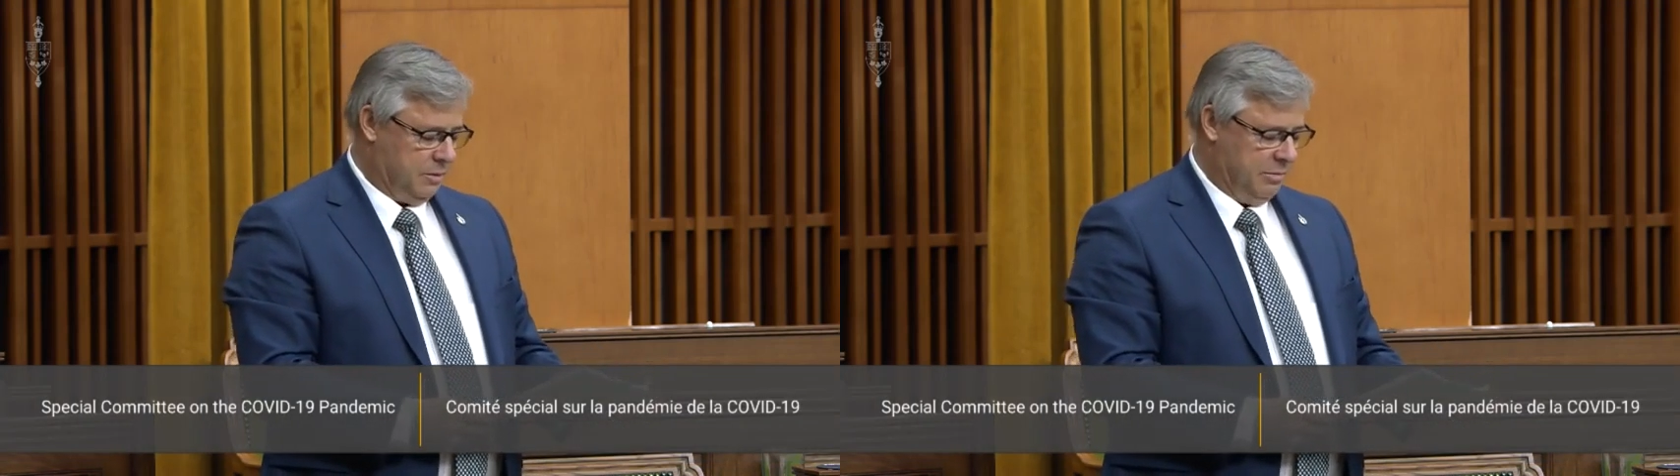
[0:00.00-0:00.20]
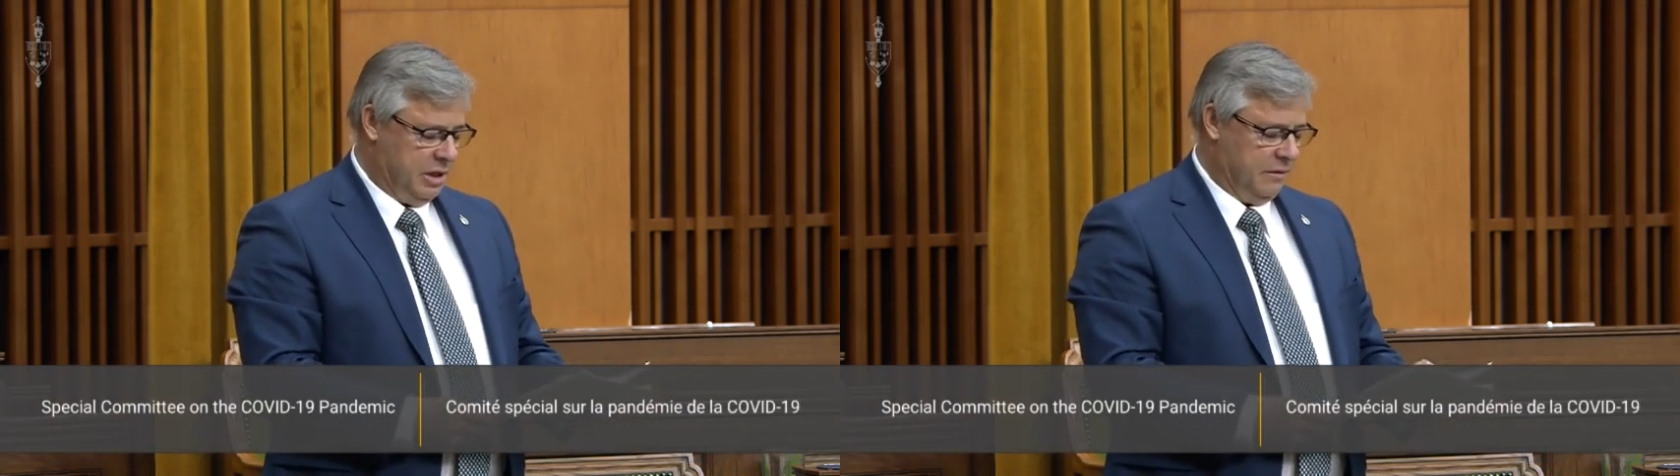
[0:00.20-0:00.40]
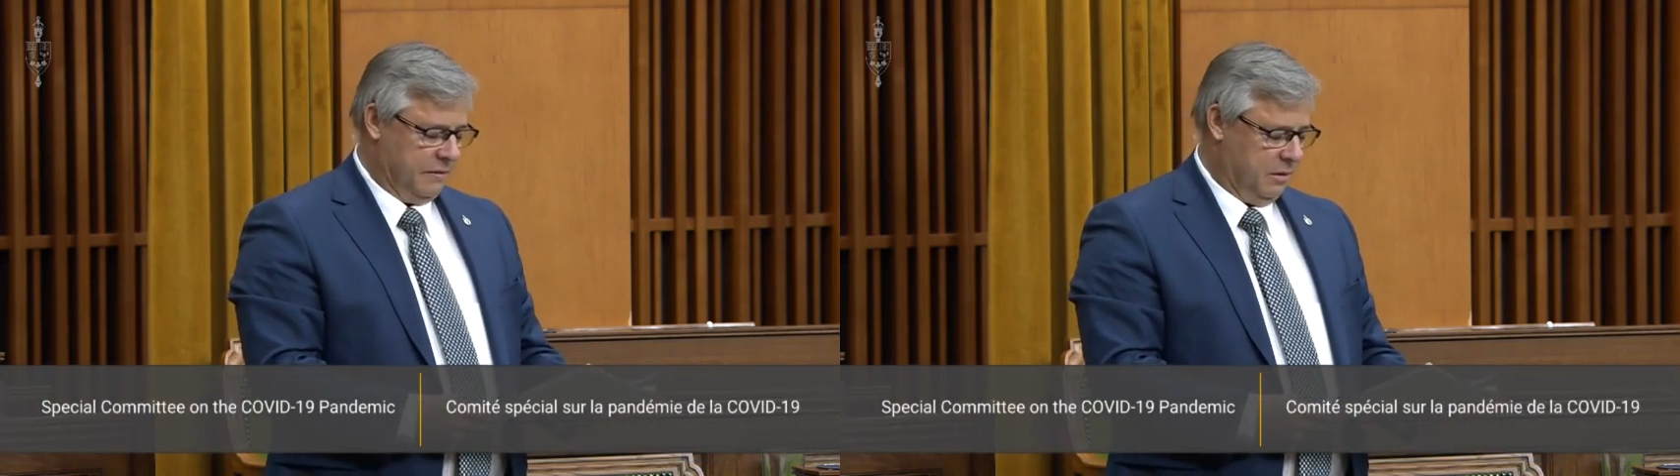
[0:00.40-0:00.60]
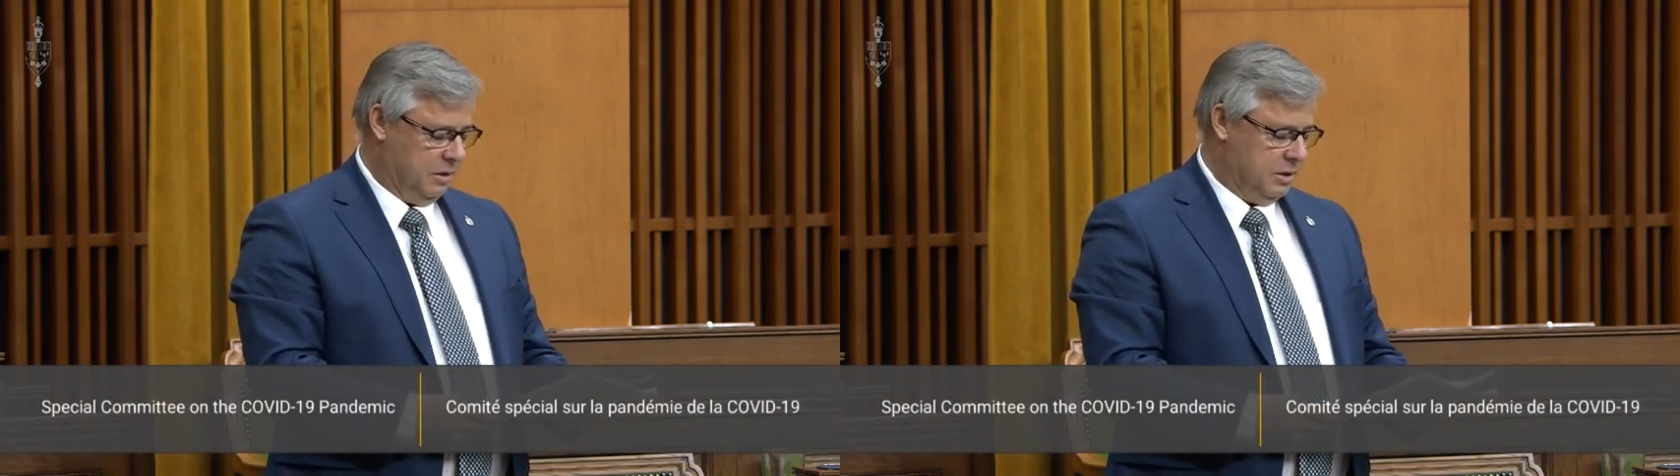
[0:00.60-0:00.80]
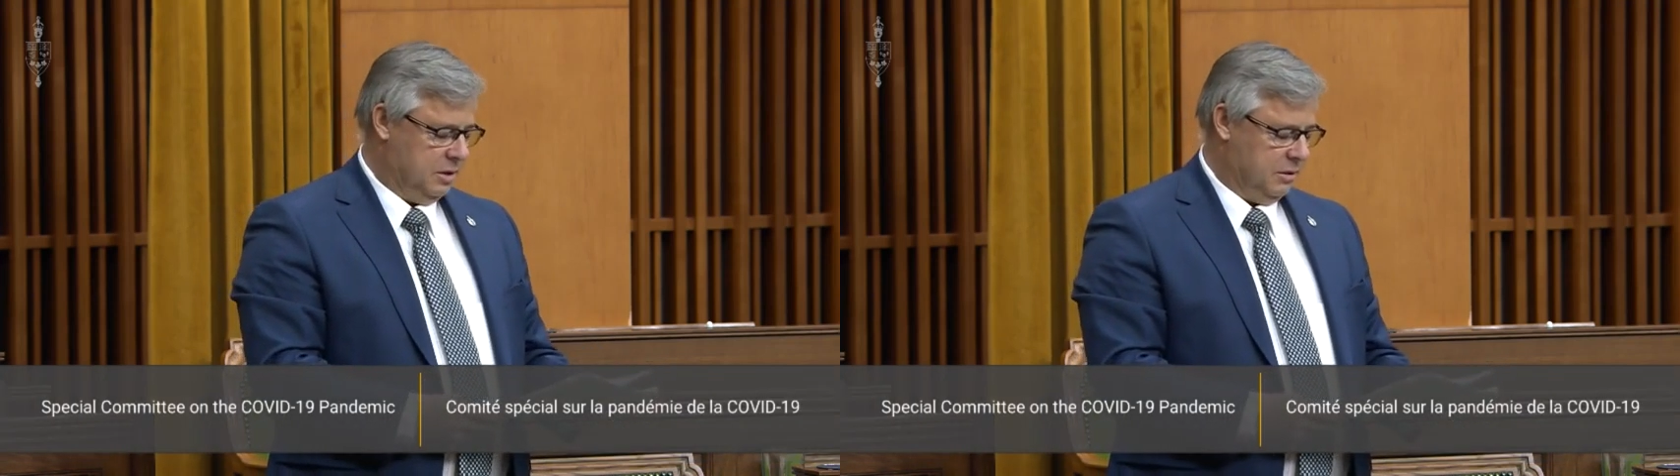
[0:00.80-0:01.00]
will be deferred
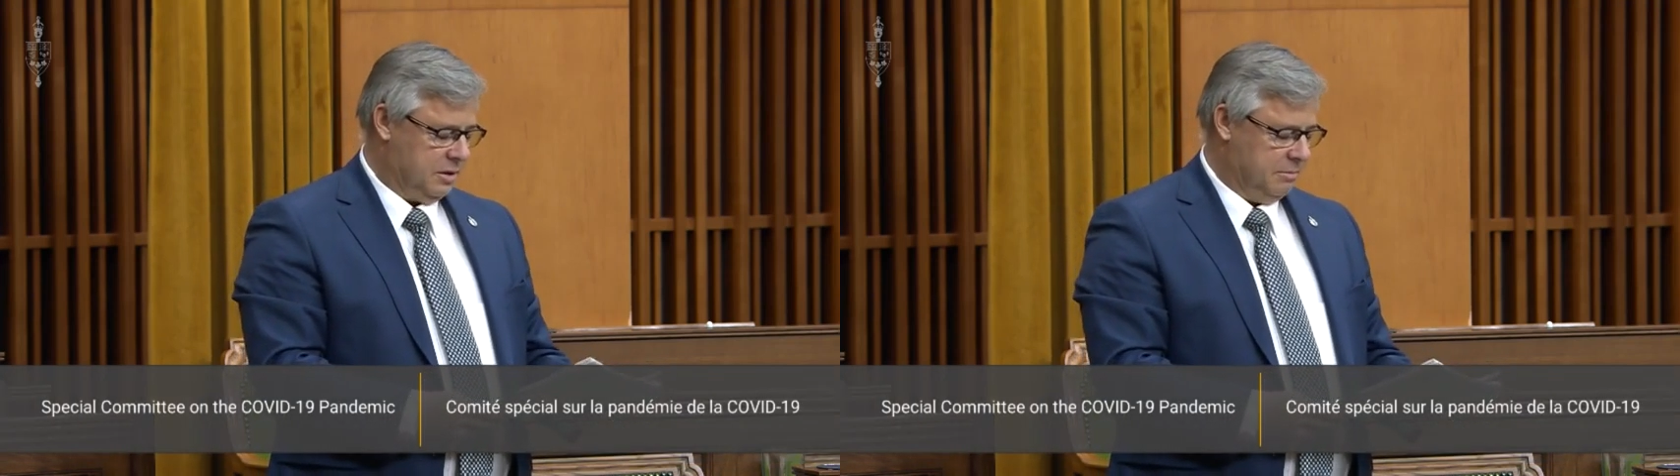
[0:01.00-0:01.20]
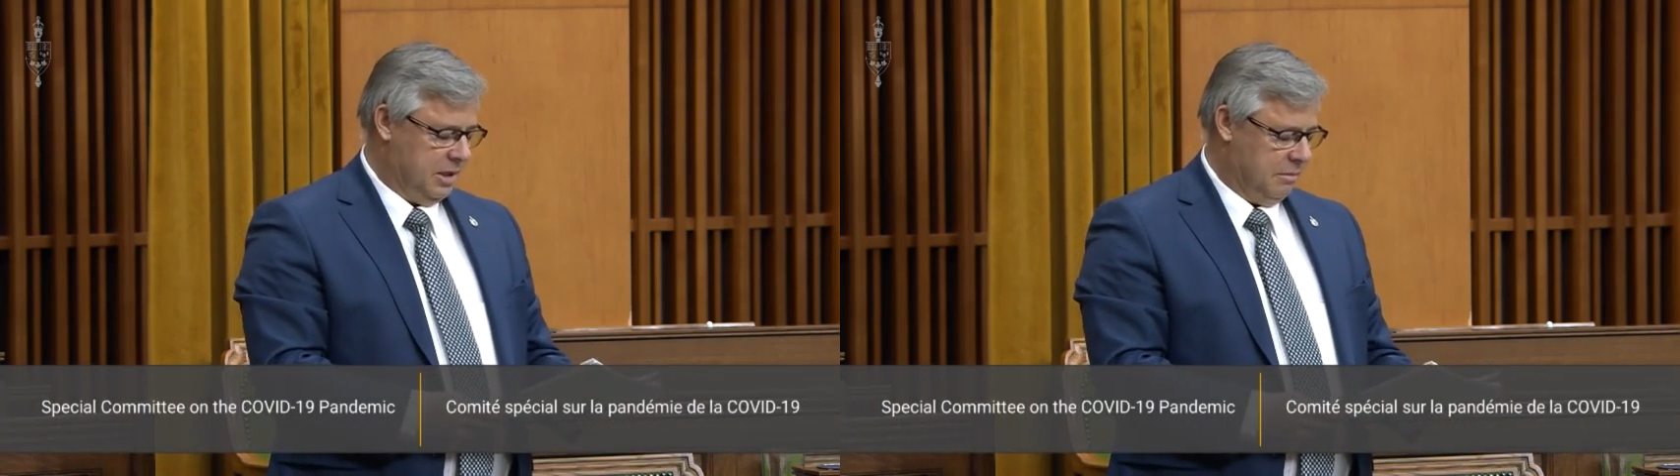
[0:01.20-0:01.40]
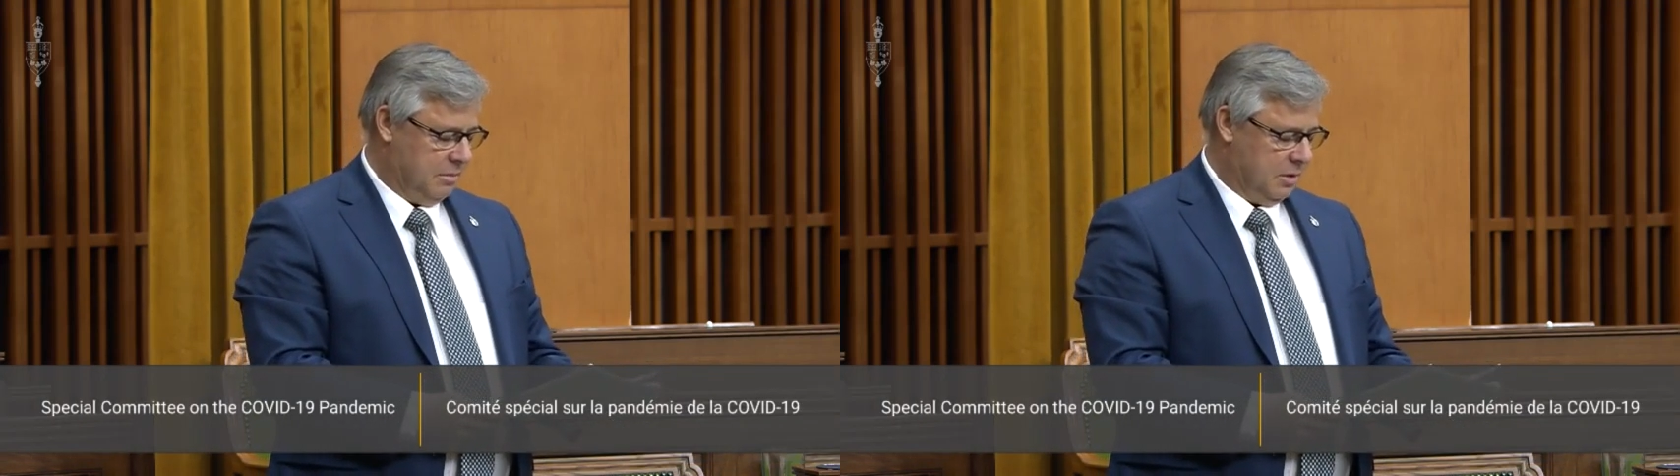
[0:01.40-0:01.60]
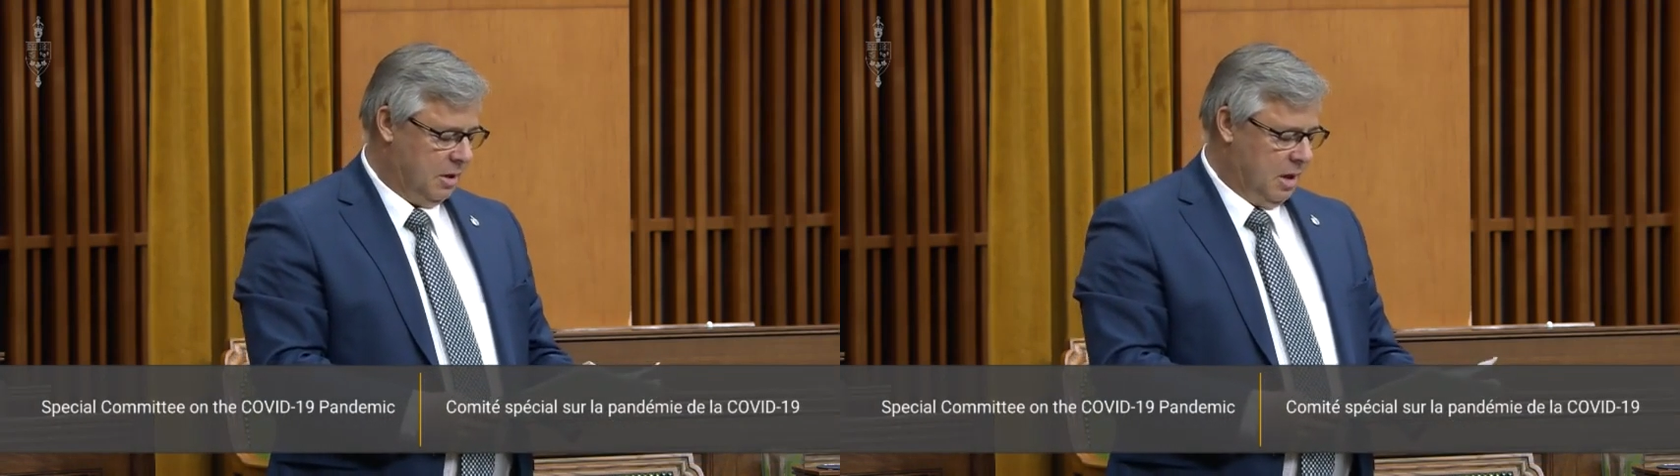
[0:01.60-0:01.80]
until September,